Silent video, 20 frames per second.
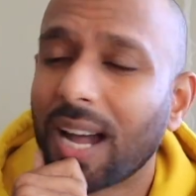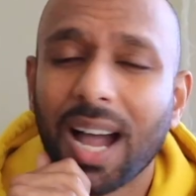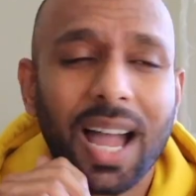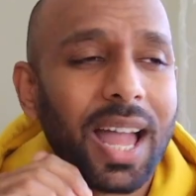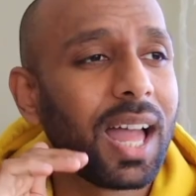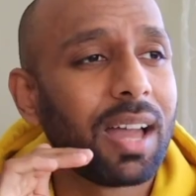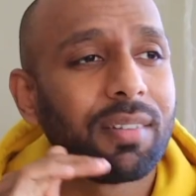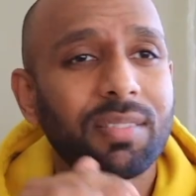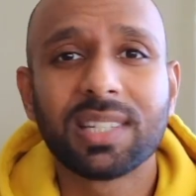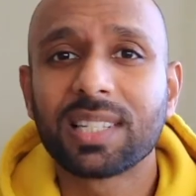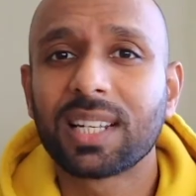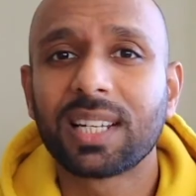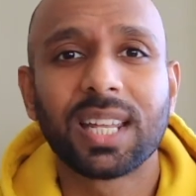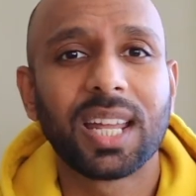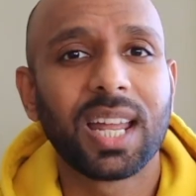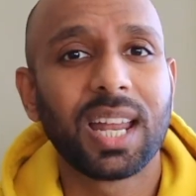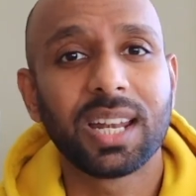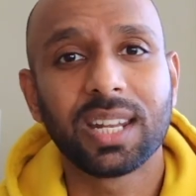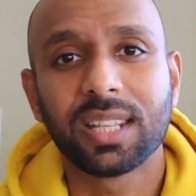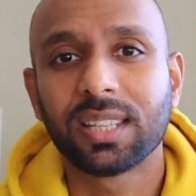I haven't done
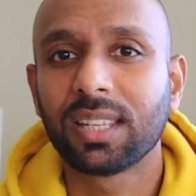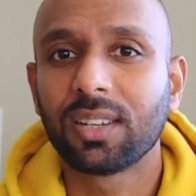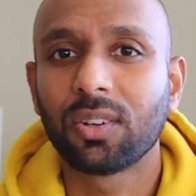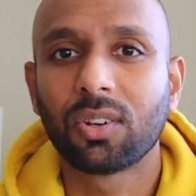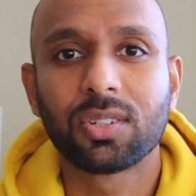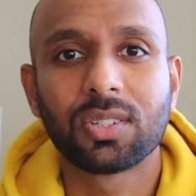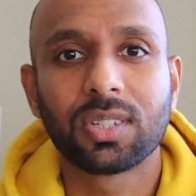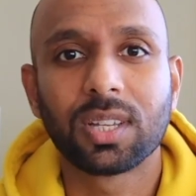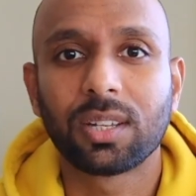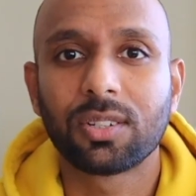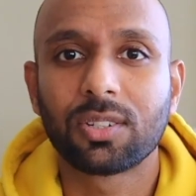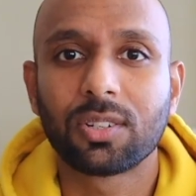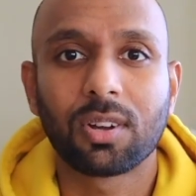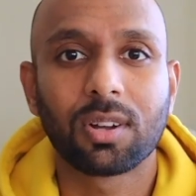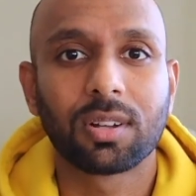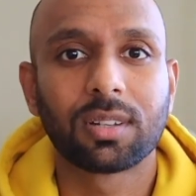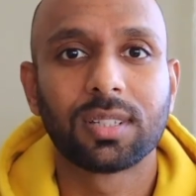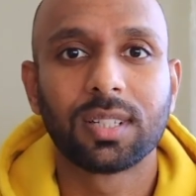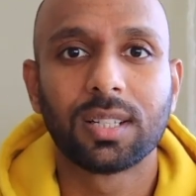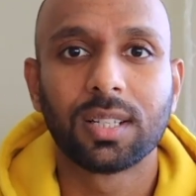anything on
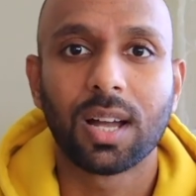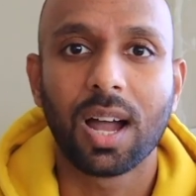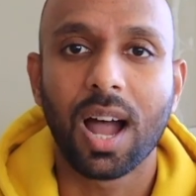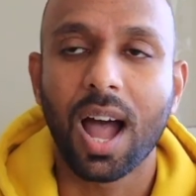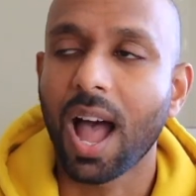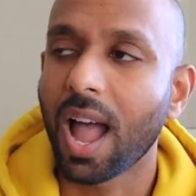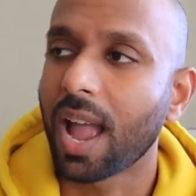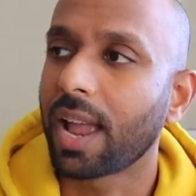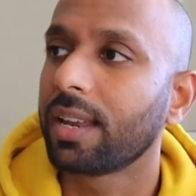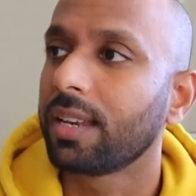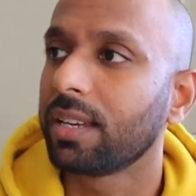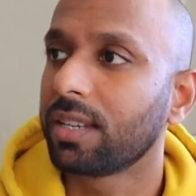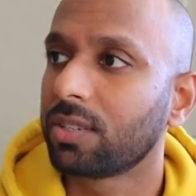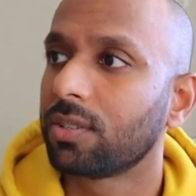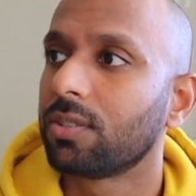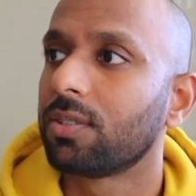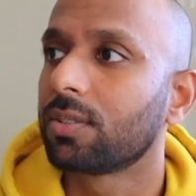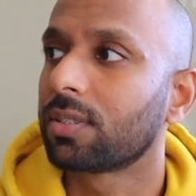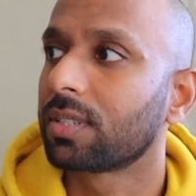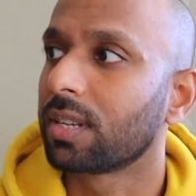TikTok. I need
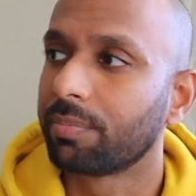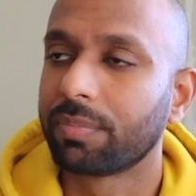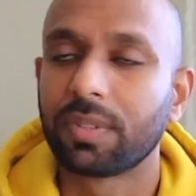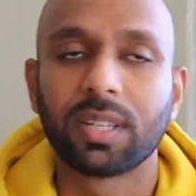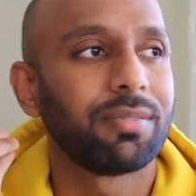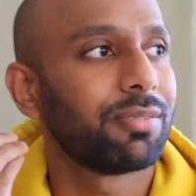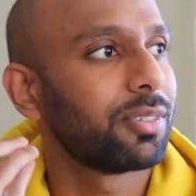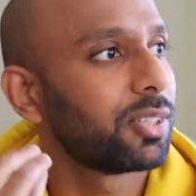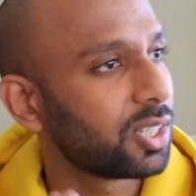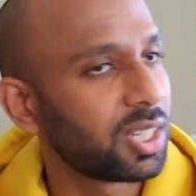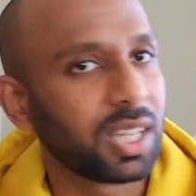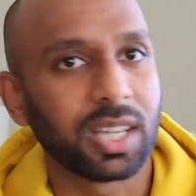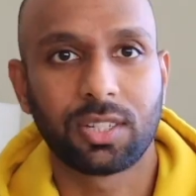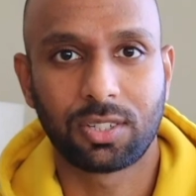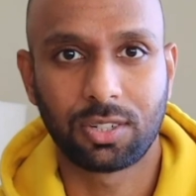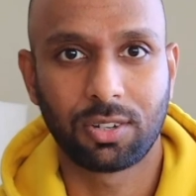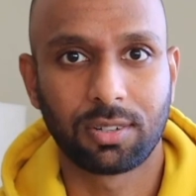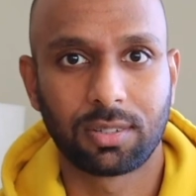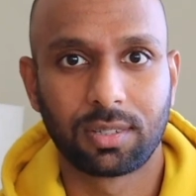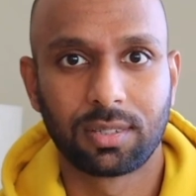to do something for
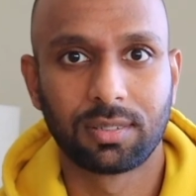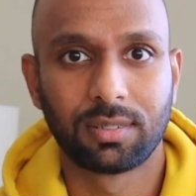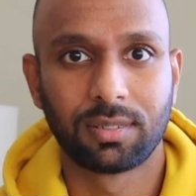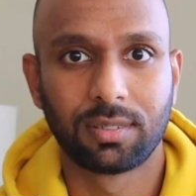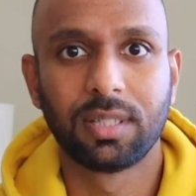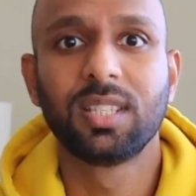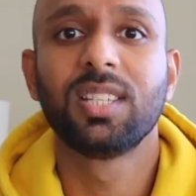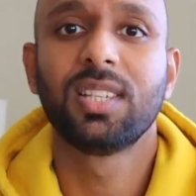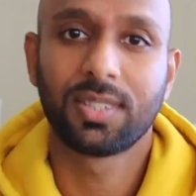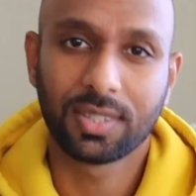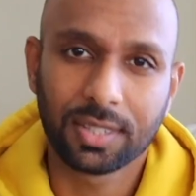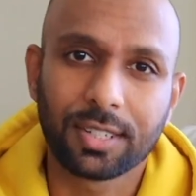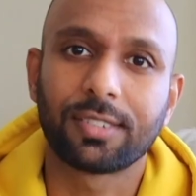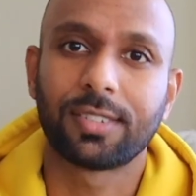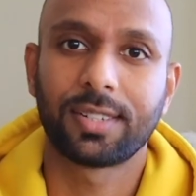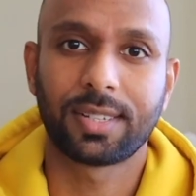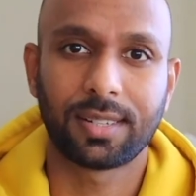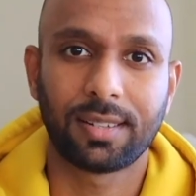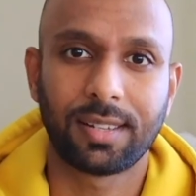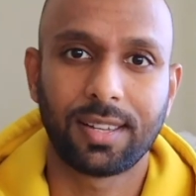TikTok.
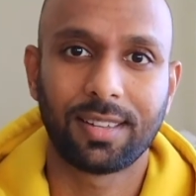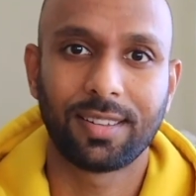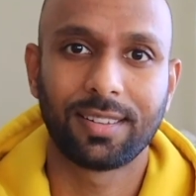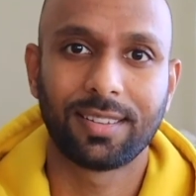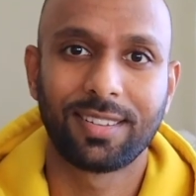Seriously.